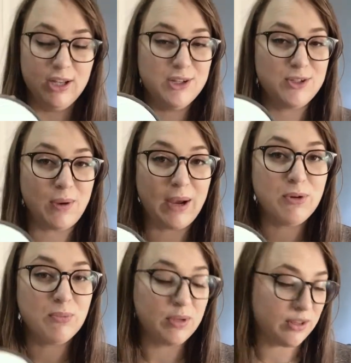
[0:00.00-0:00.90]
So I
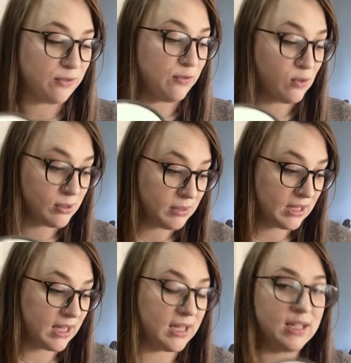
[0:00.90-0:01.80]
will put the
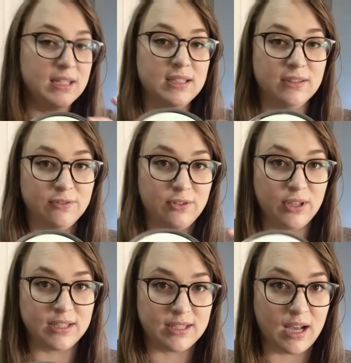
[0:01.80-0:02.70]
formula for
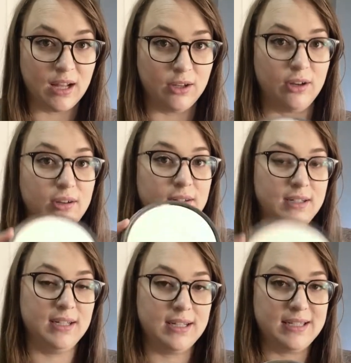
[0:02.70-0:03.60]
this color
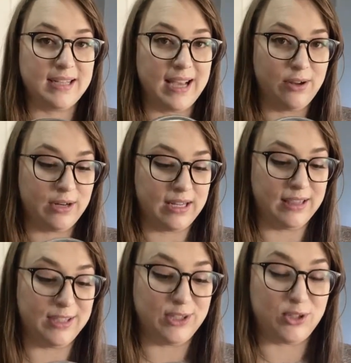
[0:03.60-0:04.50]
down
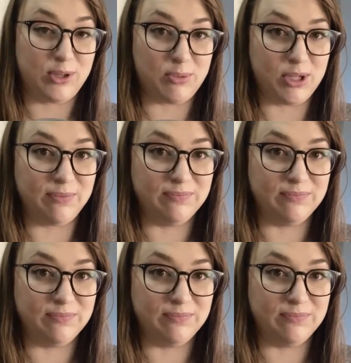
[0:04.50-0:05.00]
in the description.